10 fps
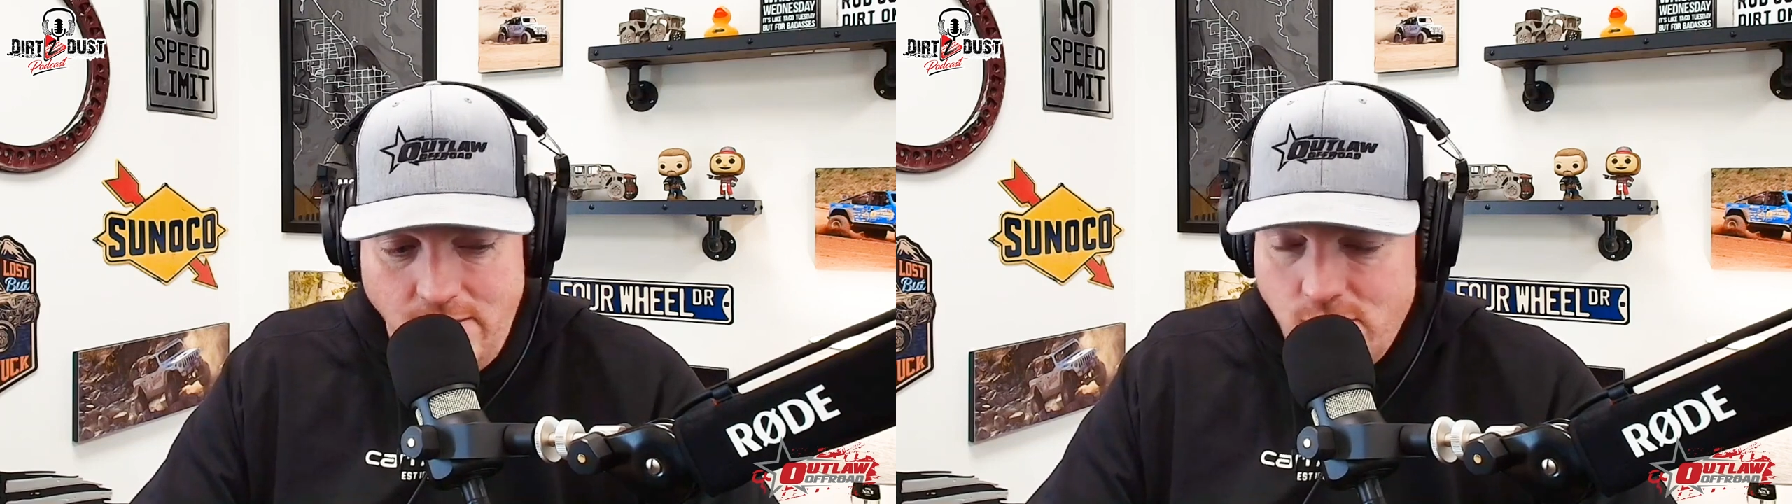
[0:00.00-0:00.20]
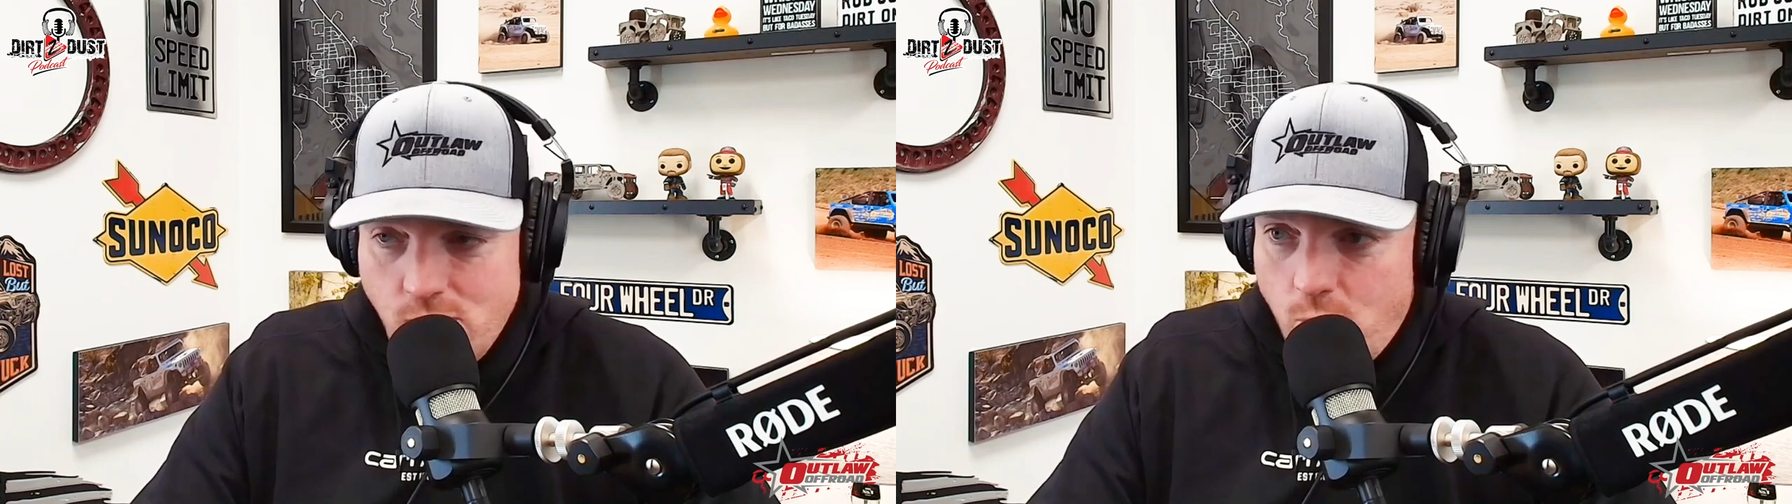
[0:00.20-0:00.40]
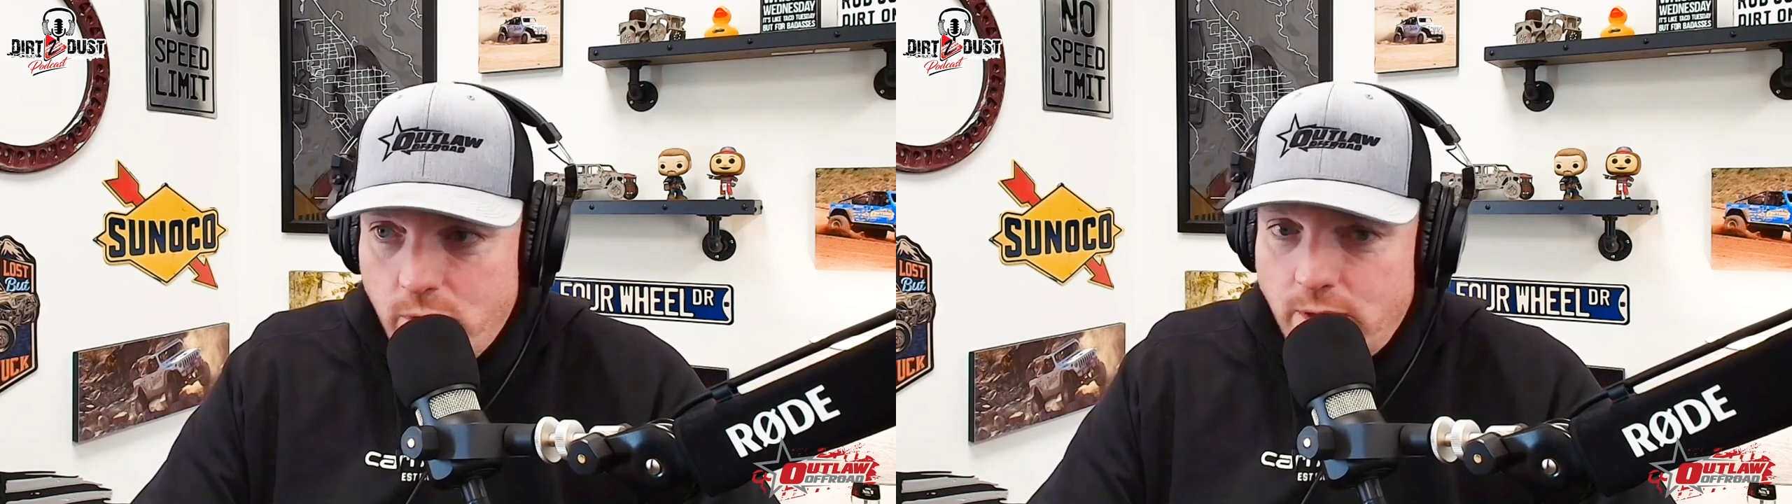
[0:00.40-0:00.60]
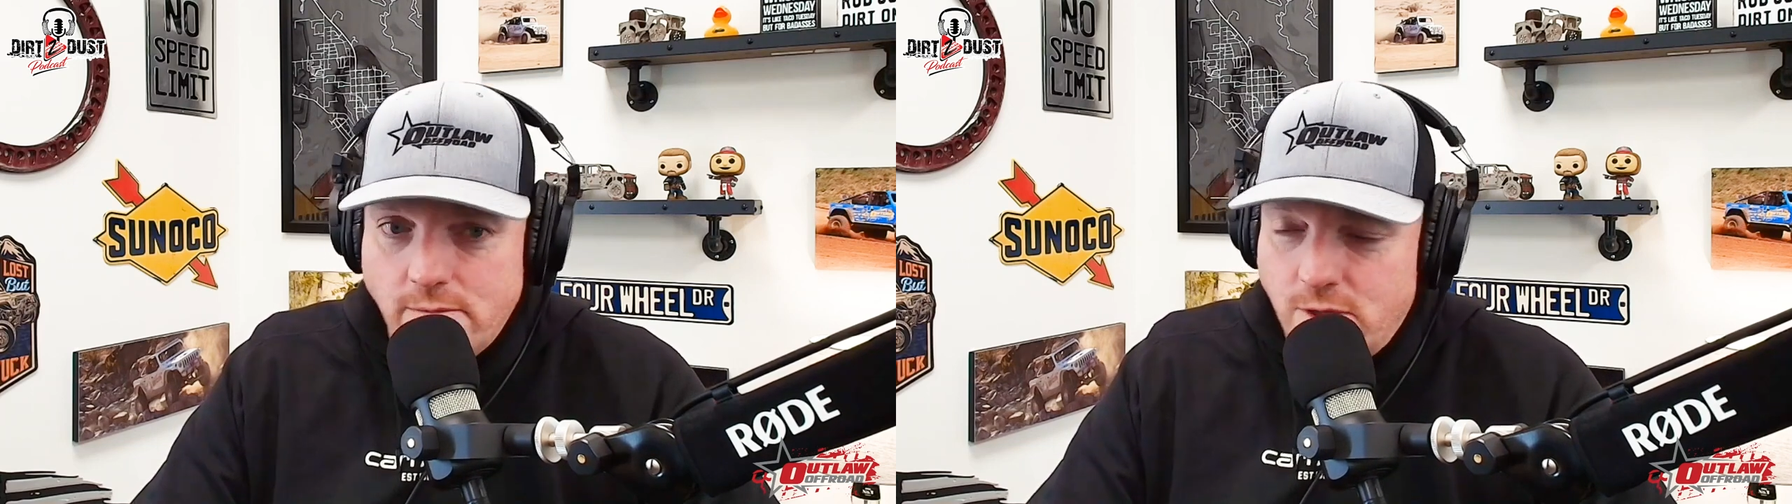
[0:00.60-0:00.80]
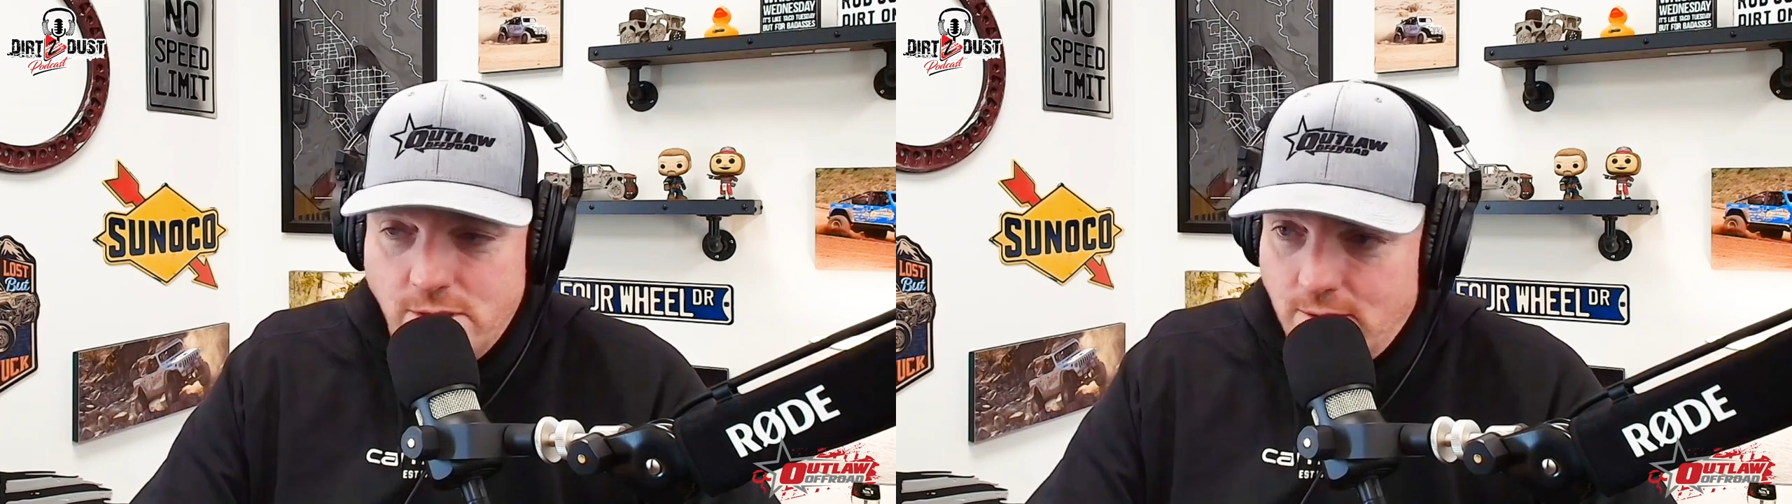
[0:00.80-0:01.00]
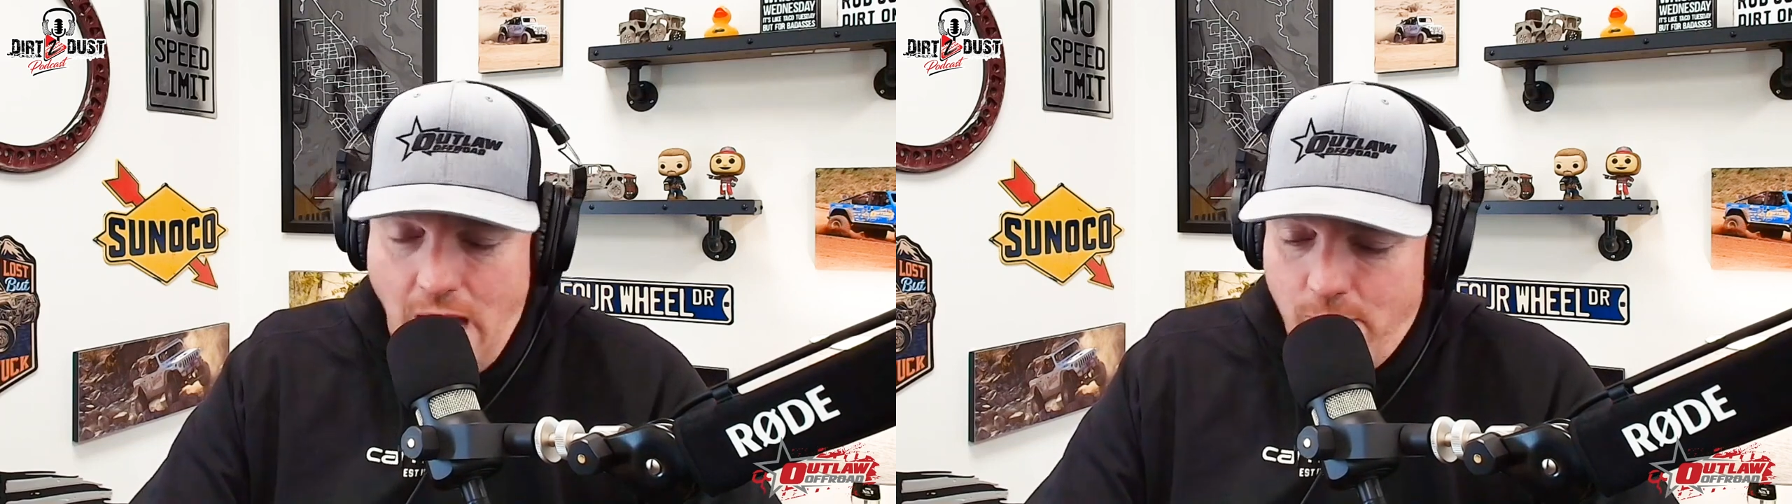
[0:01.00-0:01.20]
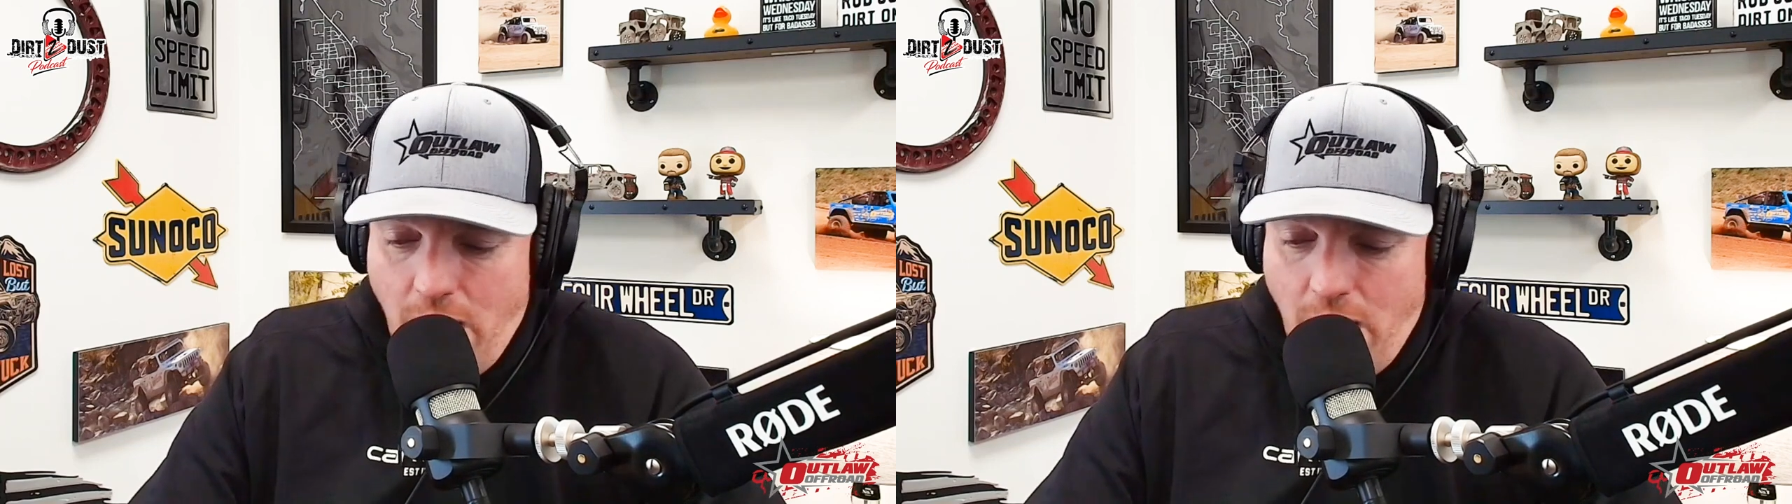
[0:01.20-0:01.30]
I just order it. Just